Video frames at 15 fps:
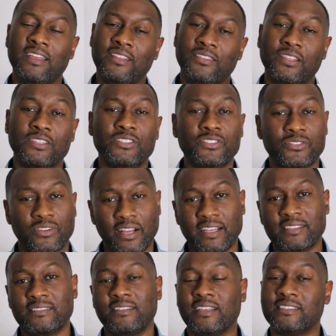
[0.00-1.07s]
the
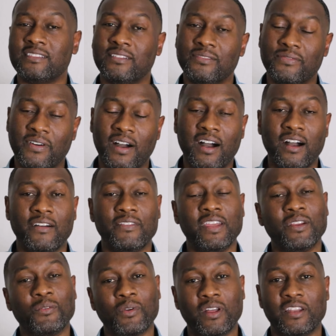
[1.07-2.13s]
stress that's involved
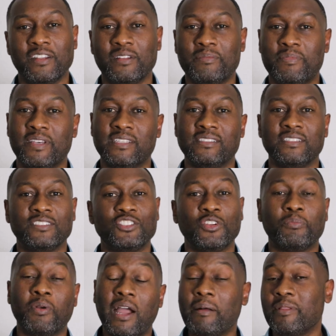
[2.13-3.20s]
in running a business, you're
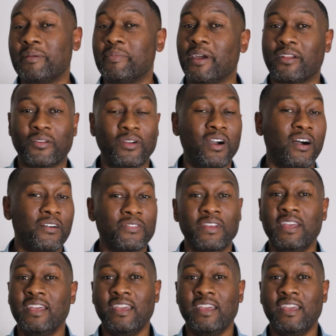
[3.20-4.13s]
probably better off